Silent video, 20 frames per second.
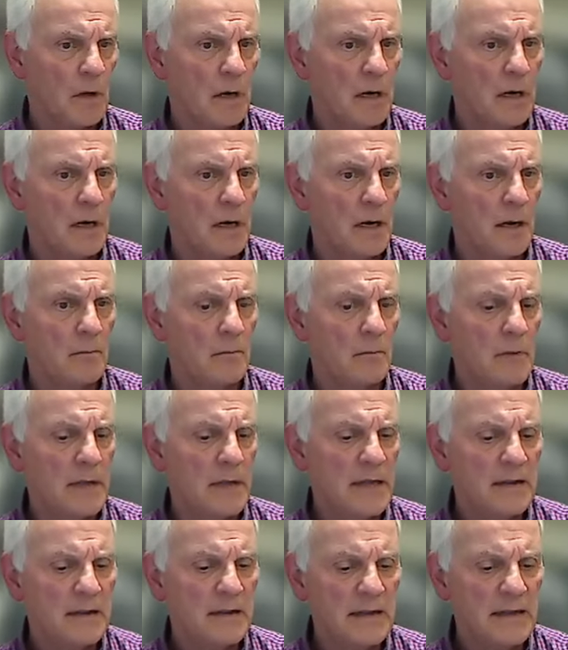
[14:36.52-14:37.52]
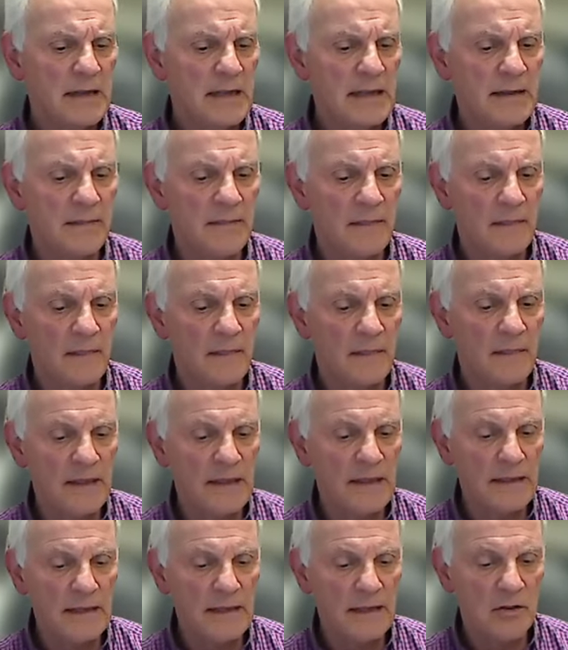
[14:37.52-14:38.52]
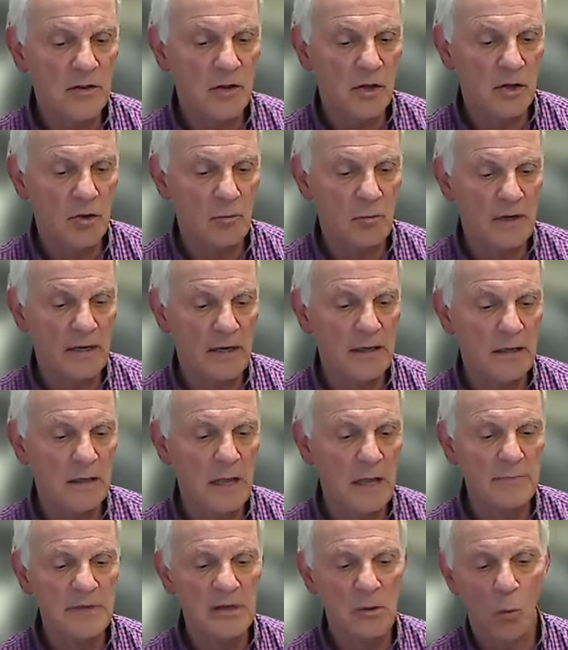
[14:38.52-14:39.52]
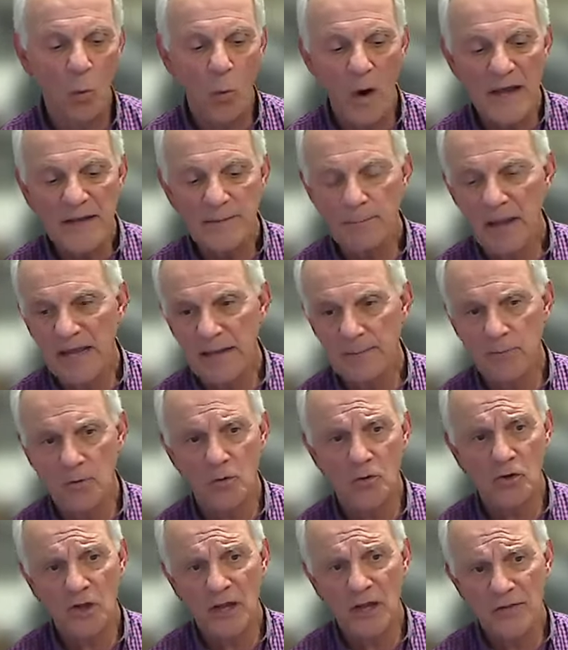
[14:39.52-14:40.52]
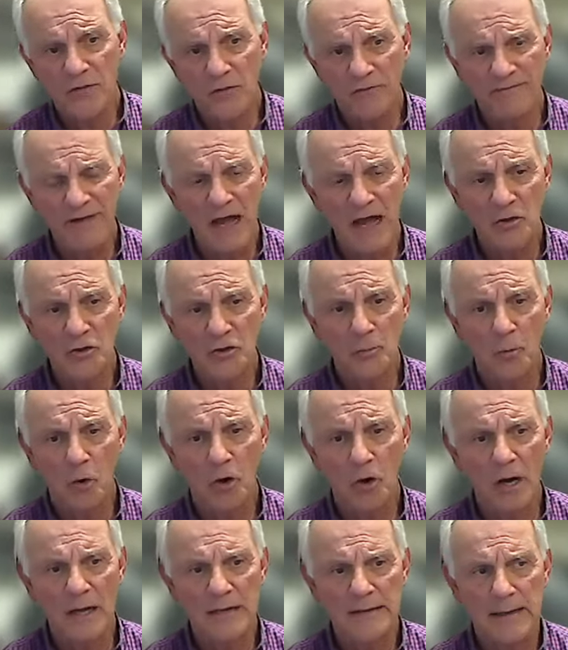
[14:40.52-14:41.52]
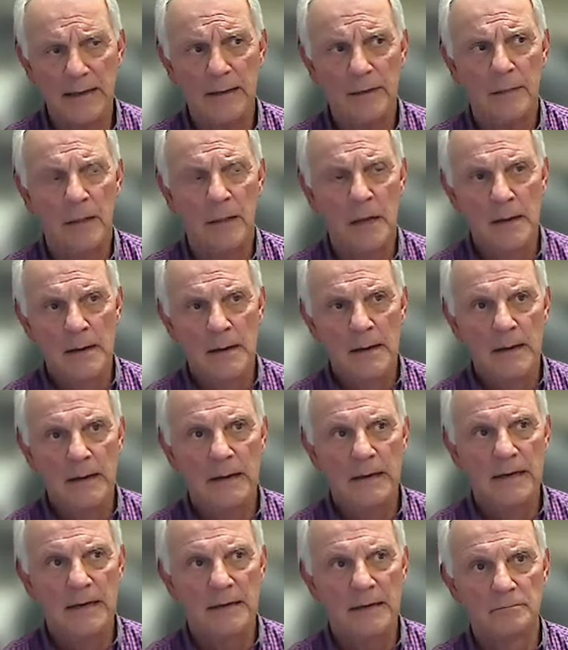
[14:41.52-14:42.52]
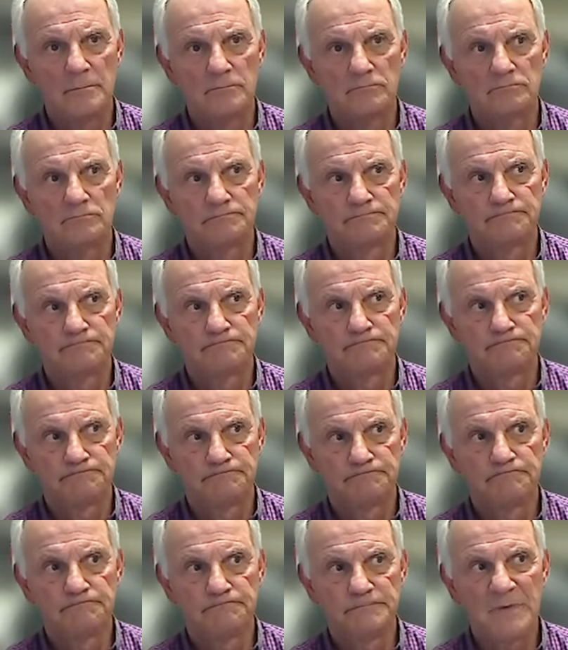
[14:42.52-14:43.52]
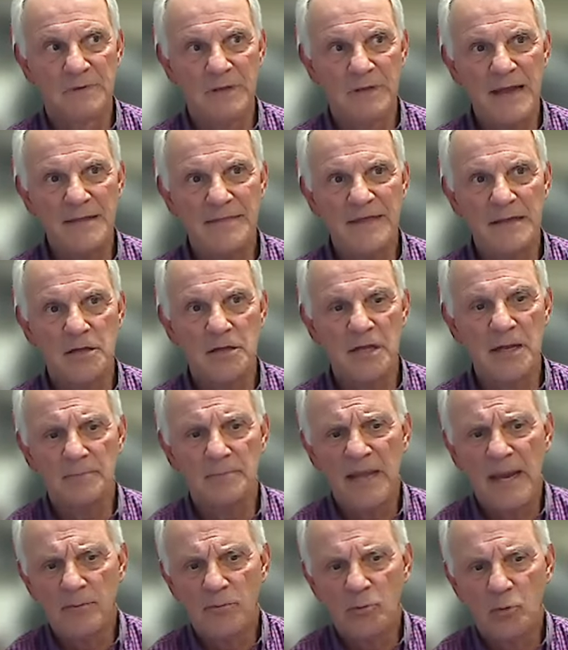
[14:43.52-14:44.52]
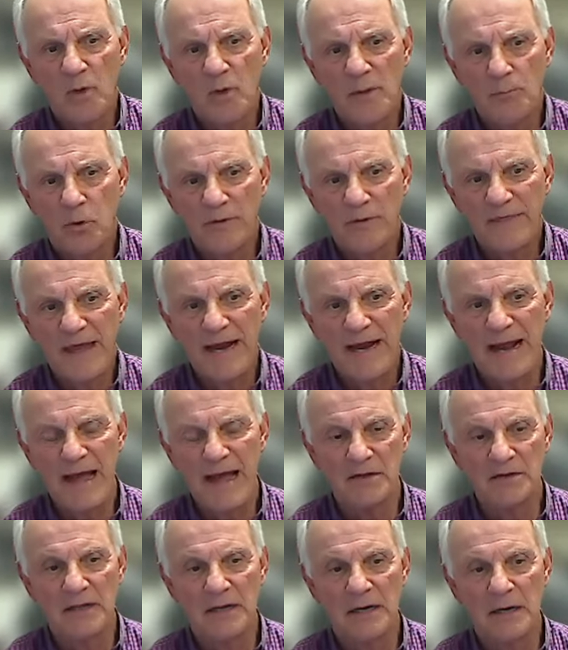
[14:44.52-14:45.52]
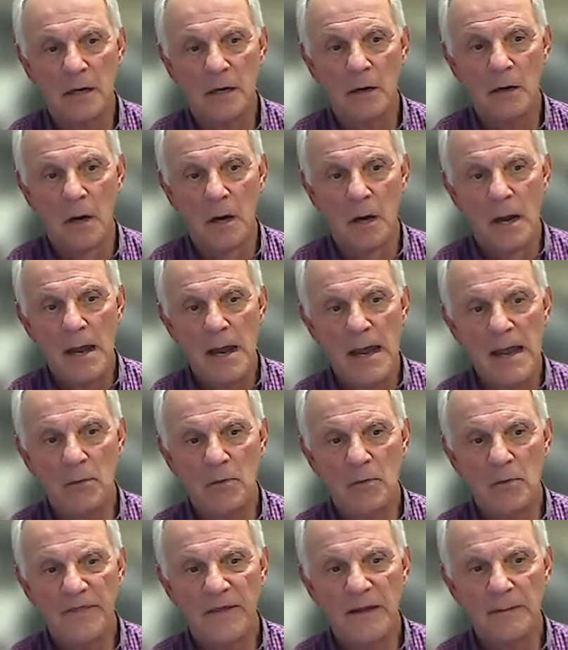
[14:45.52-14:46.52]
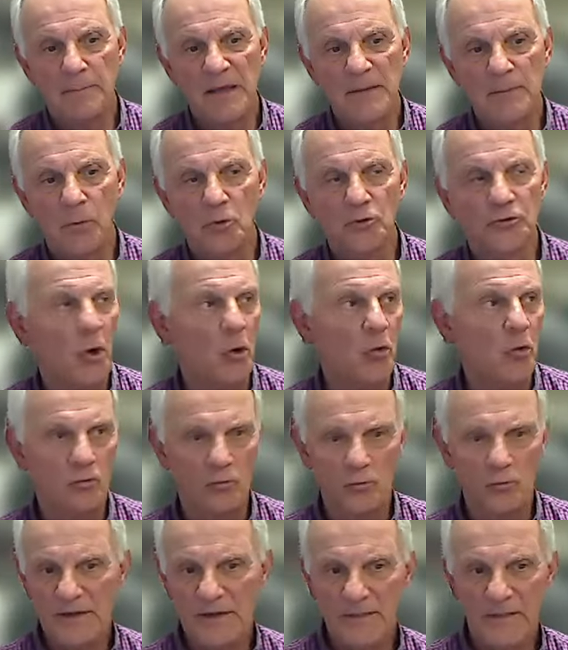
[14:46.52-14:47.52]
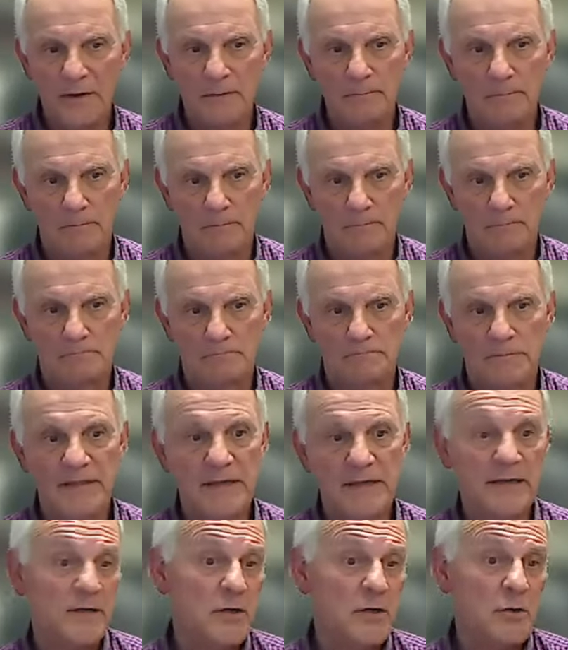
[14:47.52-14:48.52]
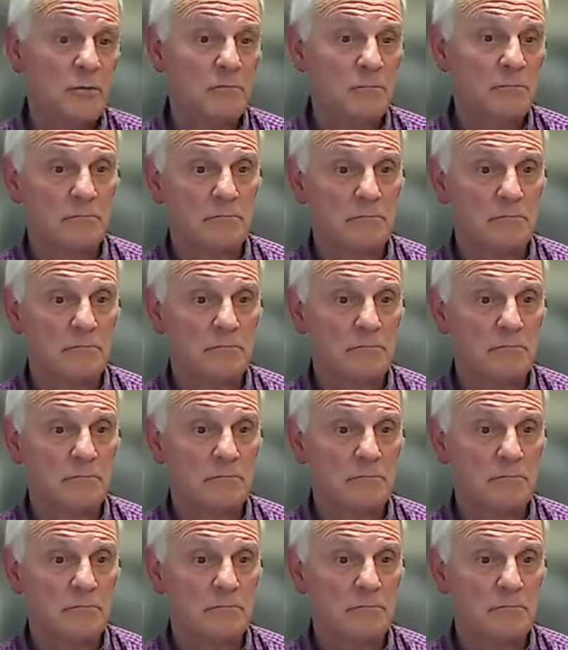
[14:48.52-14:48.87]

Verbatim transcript: um, in, in, the industry? I mean, white papers, other valuable content. Um, I think sometimes we put that out there and we think people don't read them, but they do.